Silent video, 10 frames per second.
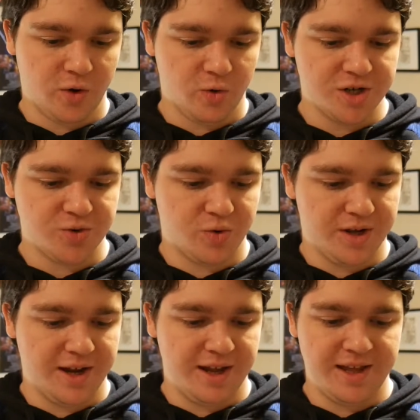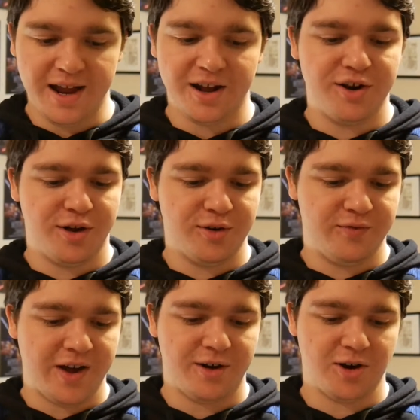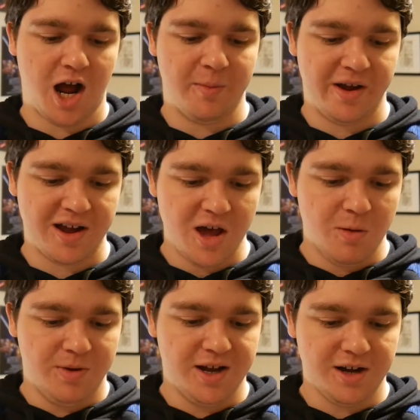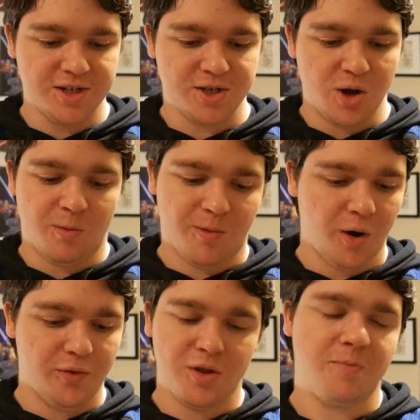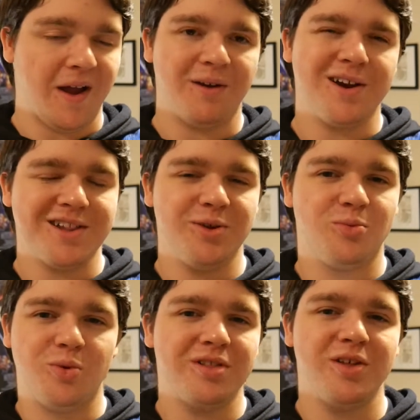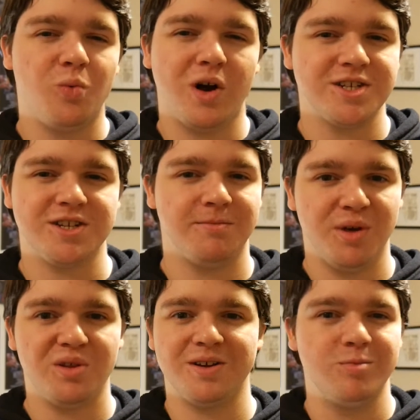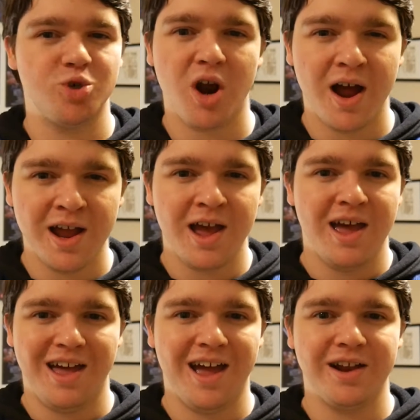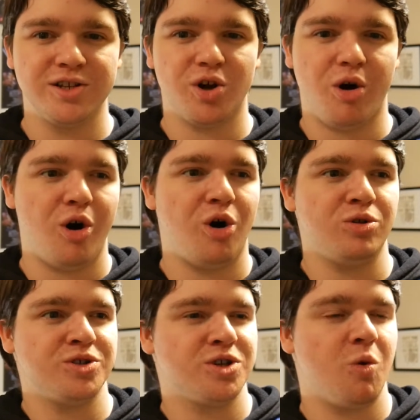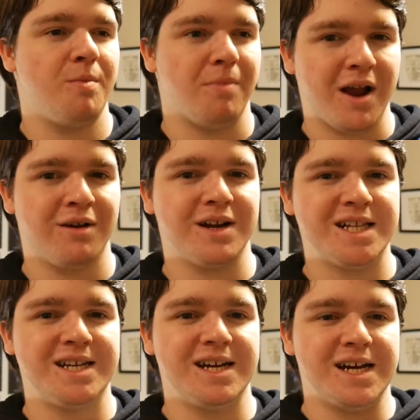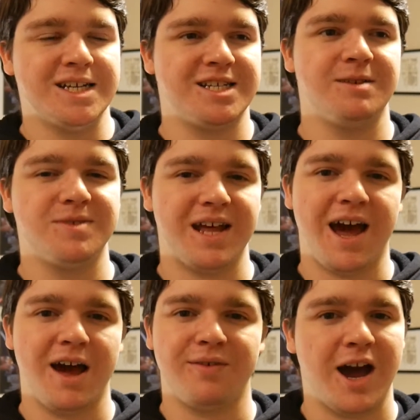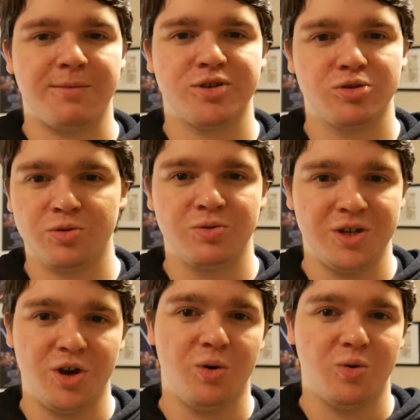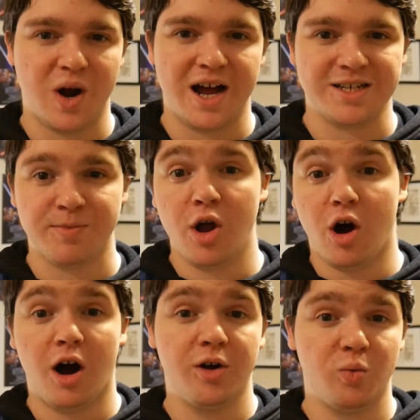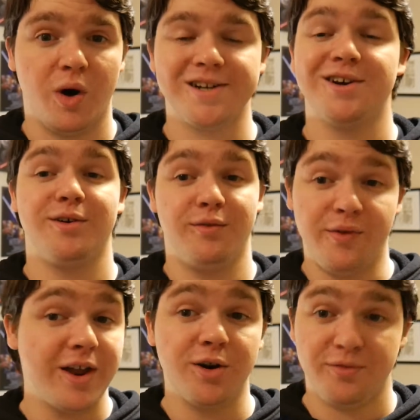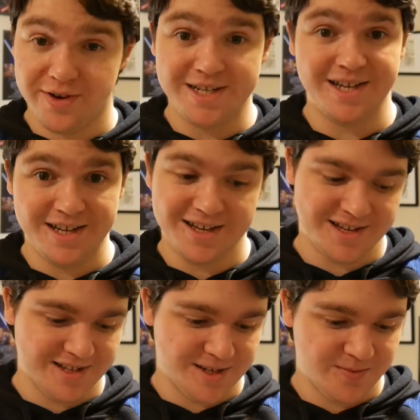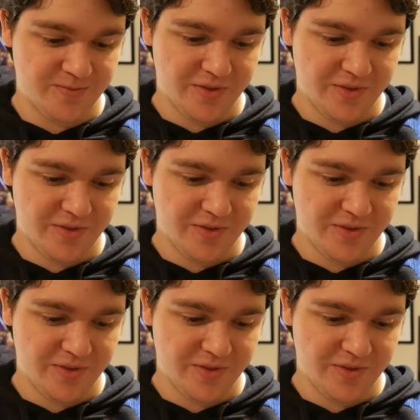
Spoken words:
course, we're getting yet another Vader comic, because Marvel apparently really wants to milk him dry, and also apparently seems to have absolutely no grasp on what Vader fatigue is.